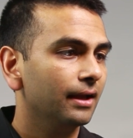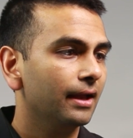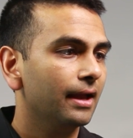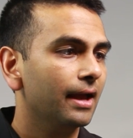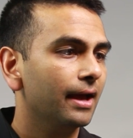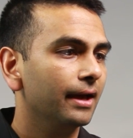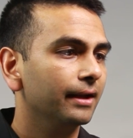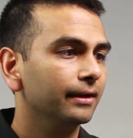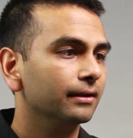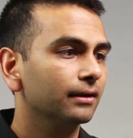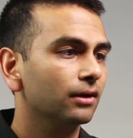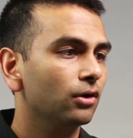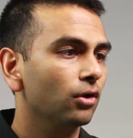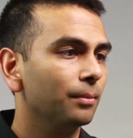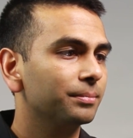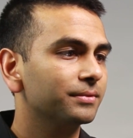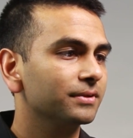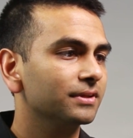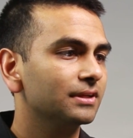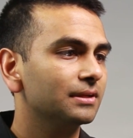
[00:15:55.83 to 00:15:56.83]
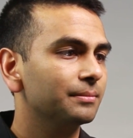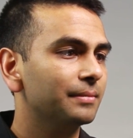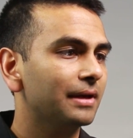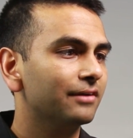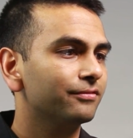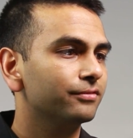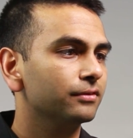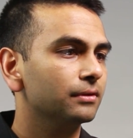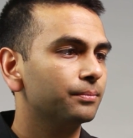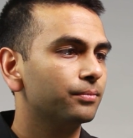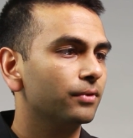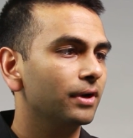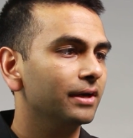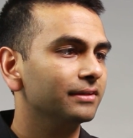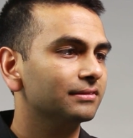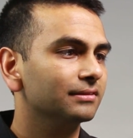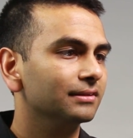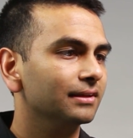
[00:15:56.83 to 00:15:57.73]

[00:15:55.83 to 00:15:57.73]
and go up to the demand for the price,